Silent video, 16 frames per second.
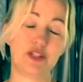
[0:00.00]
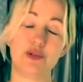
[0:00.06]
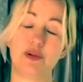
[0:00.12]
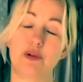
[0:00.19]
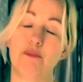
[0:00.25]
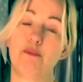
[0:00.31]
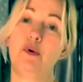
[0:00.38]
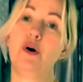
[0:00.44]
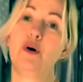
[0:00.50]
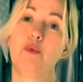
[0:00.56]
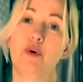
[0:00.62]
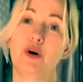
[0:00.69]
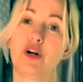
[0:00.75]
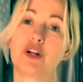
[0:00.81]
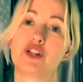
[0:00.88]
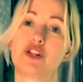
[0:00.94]
doing more
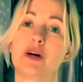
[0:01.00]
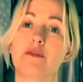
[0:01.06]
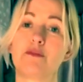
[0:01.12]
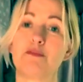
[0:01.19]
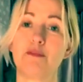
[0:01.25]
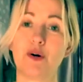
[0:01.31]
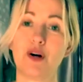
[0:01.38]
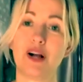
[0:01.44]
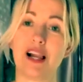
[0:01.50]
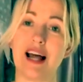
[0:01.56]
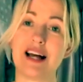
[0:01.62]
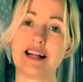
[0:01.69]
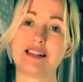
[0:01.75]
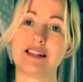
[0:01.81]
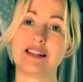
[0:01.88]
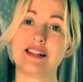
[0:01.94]
workshops, more
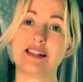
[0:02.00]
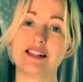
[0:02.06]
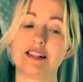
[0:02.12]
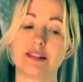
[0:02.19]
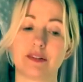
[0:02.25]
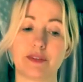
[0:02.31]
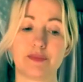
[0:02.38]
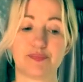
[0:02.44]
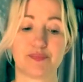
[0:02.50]
classes,